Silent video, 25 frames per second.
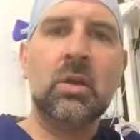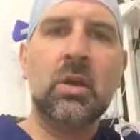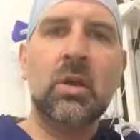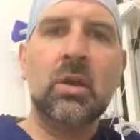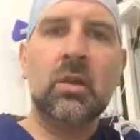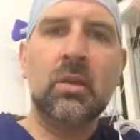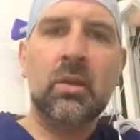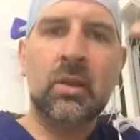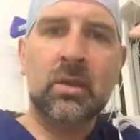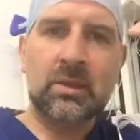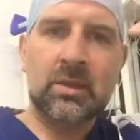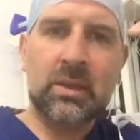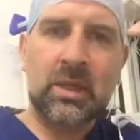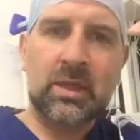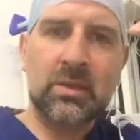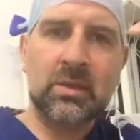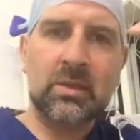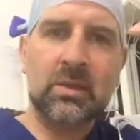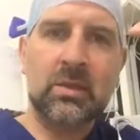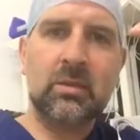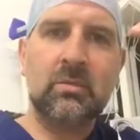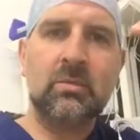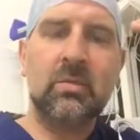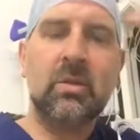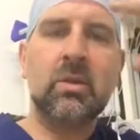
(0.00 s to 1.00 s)
than
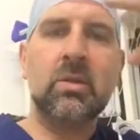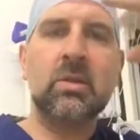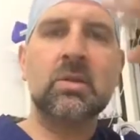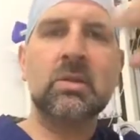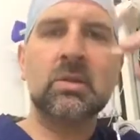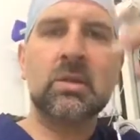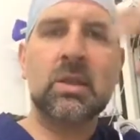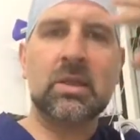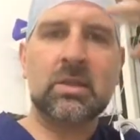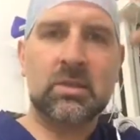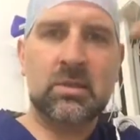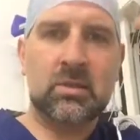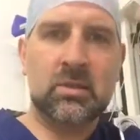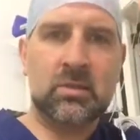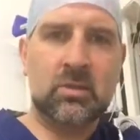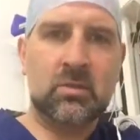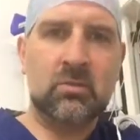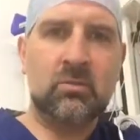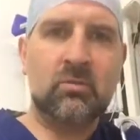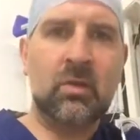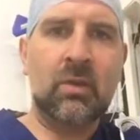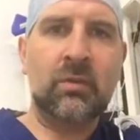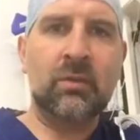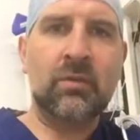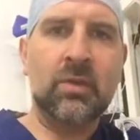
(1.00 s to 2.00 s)
textured implants. Textures are
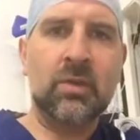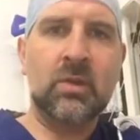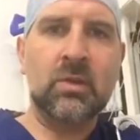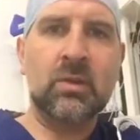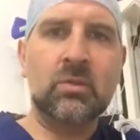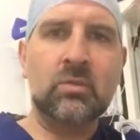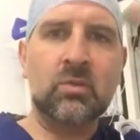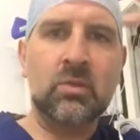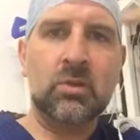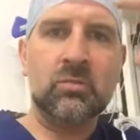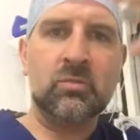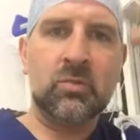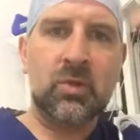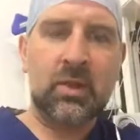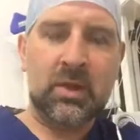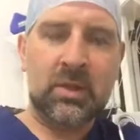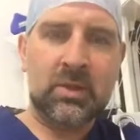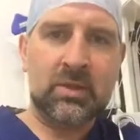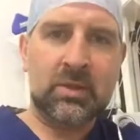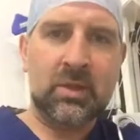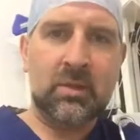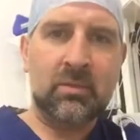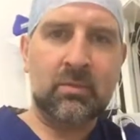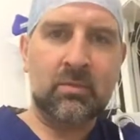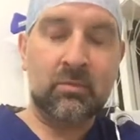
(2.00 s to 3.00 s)
roughened, which breaks
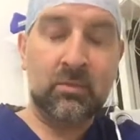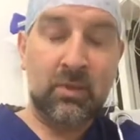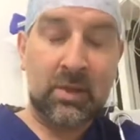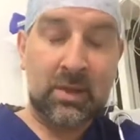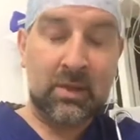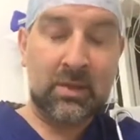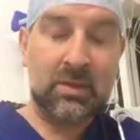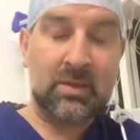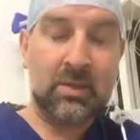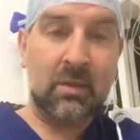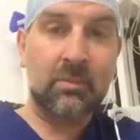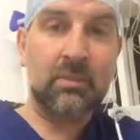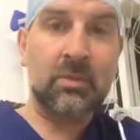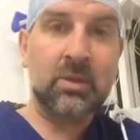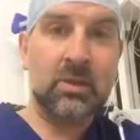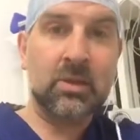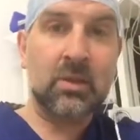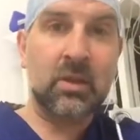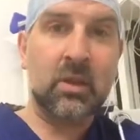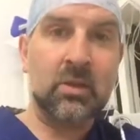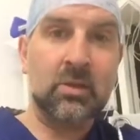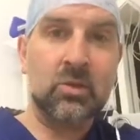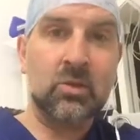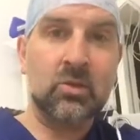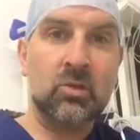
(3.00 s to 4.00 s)
up breaks up the
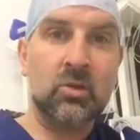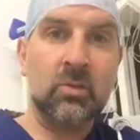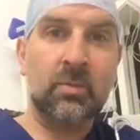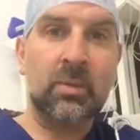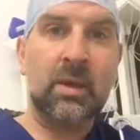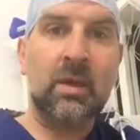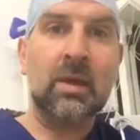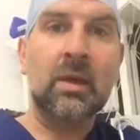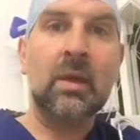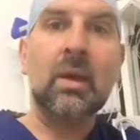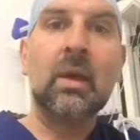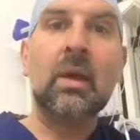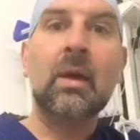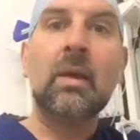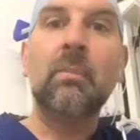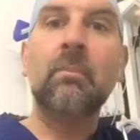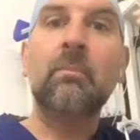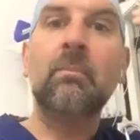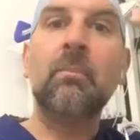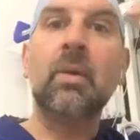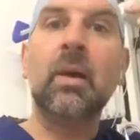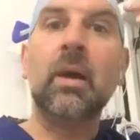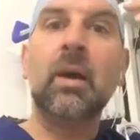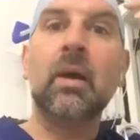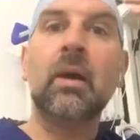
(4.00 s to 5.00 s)
scar tissue a bit,
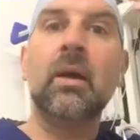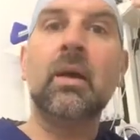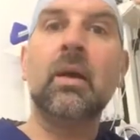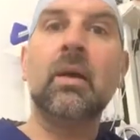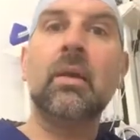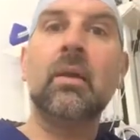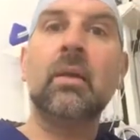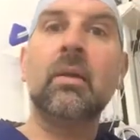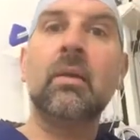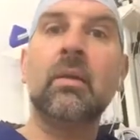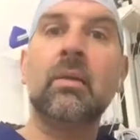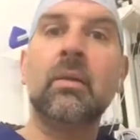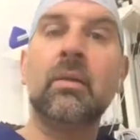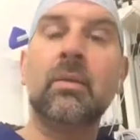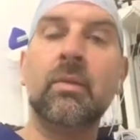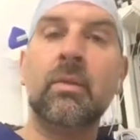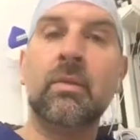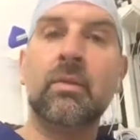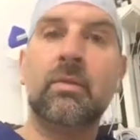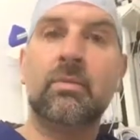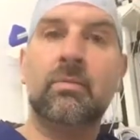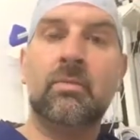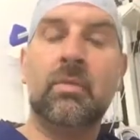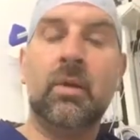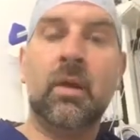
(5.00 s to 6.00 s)
but
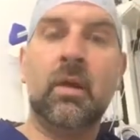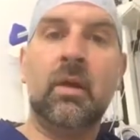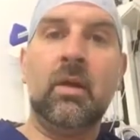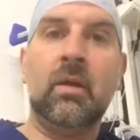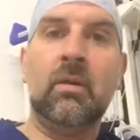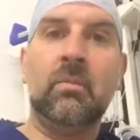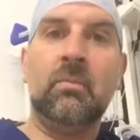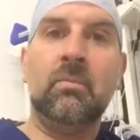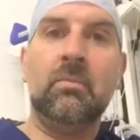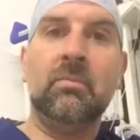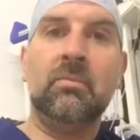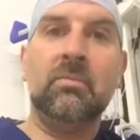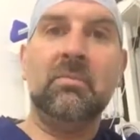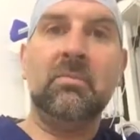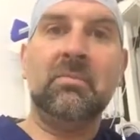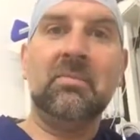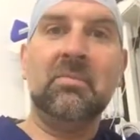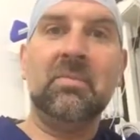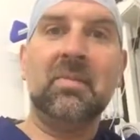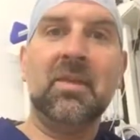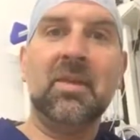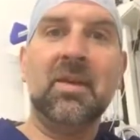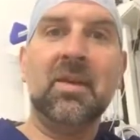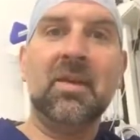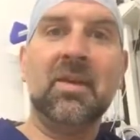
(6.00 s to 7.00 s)
um,
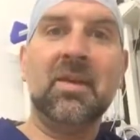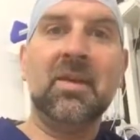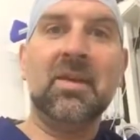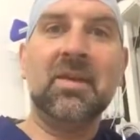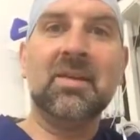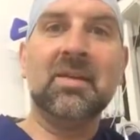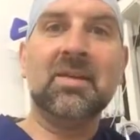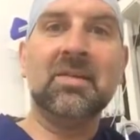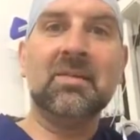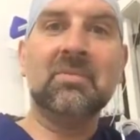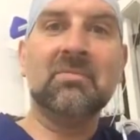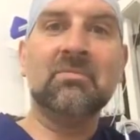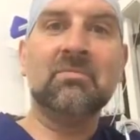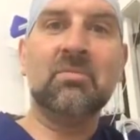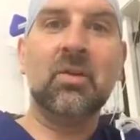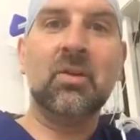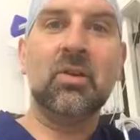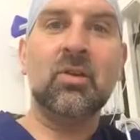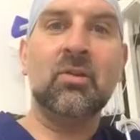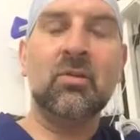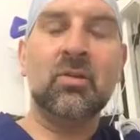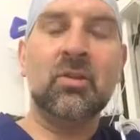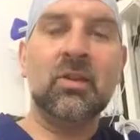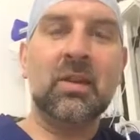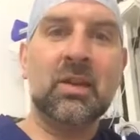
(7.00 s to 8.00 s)

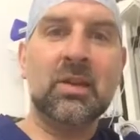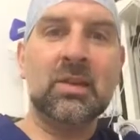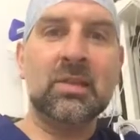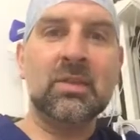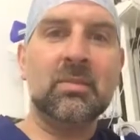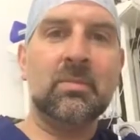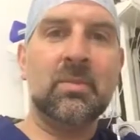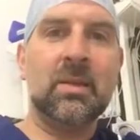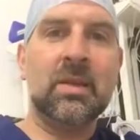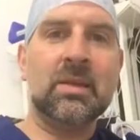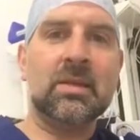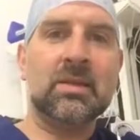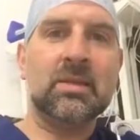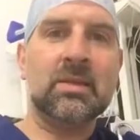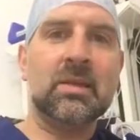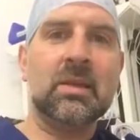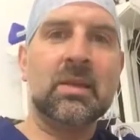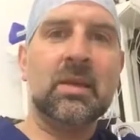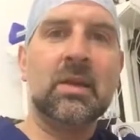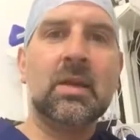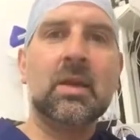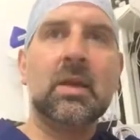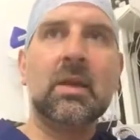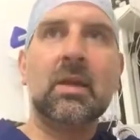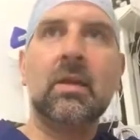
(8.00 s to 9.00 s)
polyurethane is the best
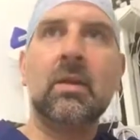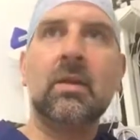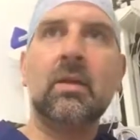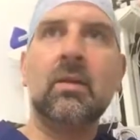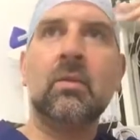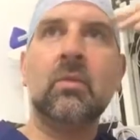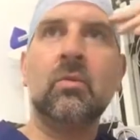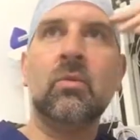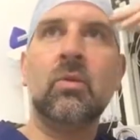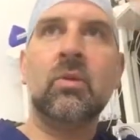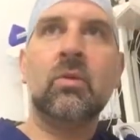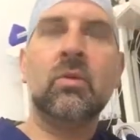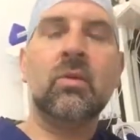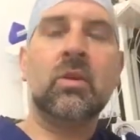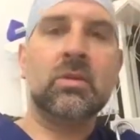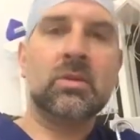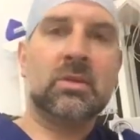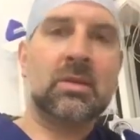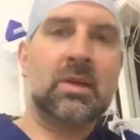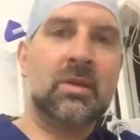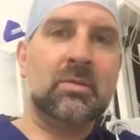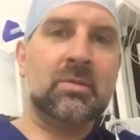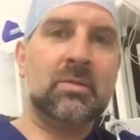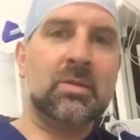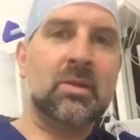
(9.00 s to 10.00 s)
with regards
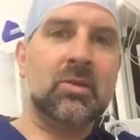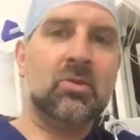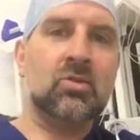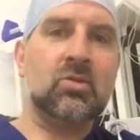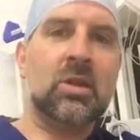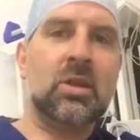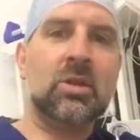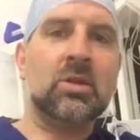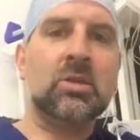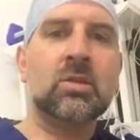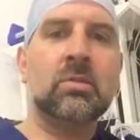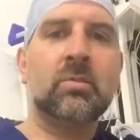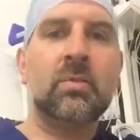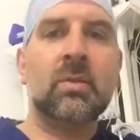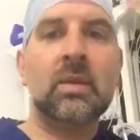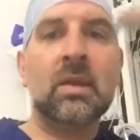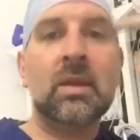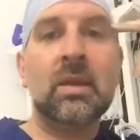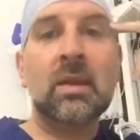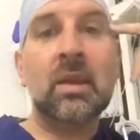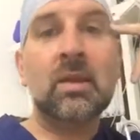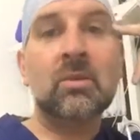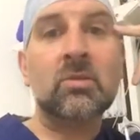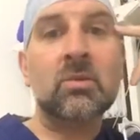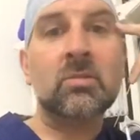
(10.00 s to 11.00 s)
to capsular contracture, but then
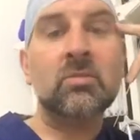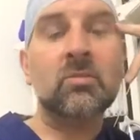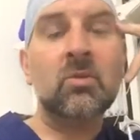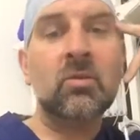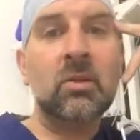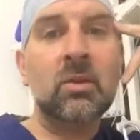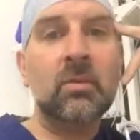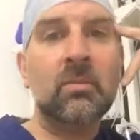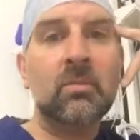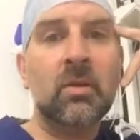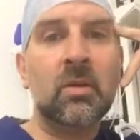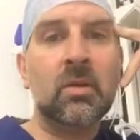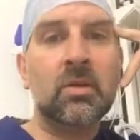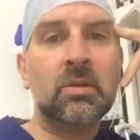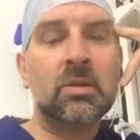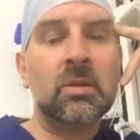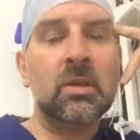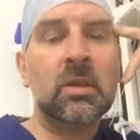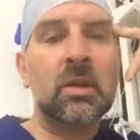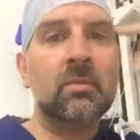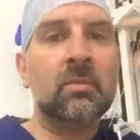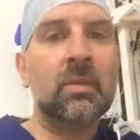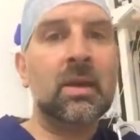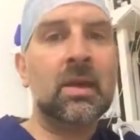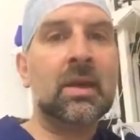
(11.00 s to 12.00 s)
now smooth implants have
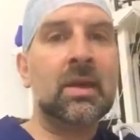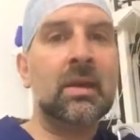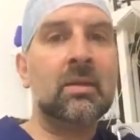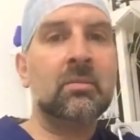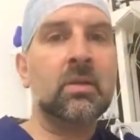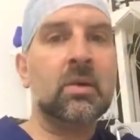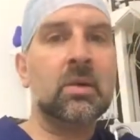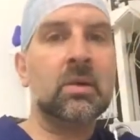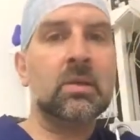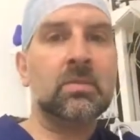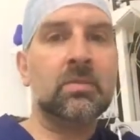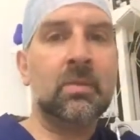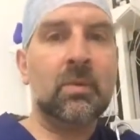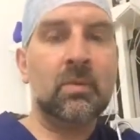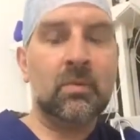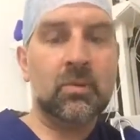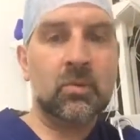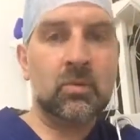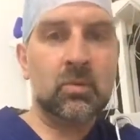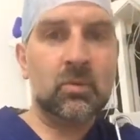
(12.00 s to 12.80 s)
come back in because people are talking